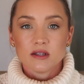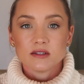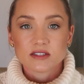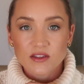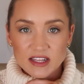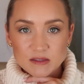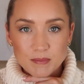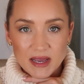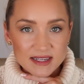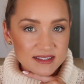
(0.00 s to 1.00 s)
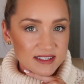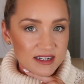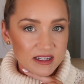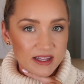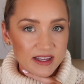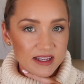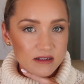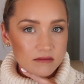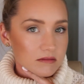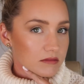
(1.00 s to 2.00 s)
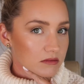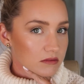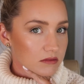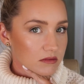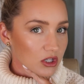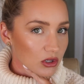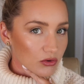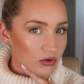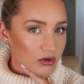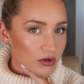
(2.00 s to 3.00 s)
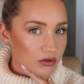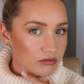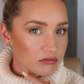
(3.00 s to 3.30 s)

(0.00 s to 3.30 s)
So that's basically the look.